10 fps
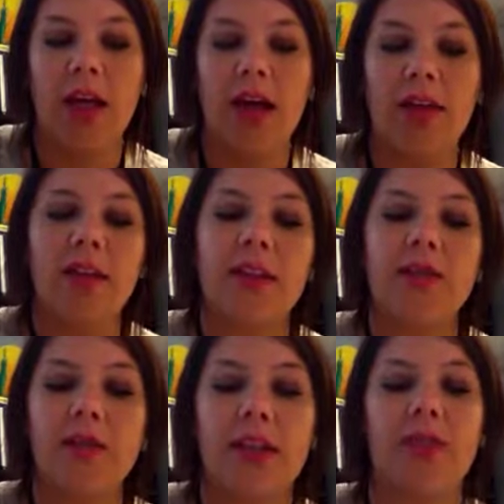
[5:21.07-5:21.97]
I think
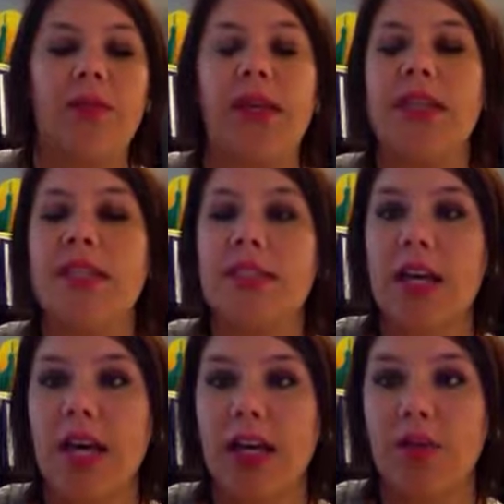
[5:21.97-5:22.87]
this would give me
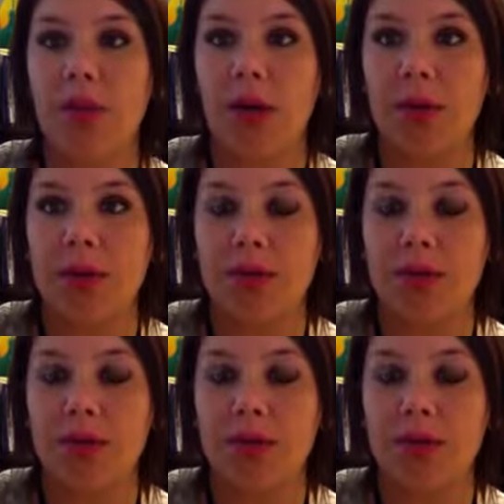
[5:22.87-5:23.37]
insight of what I was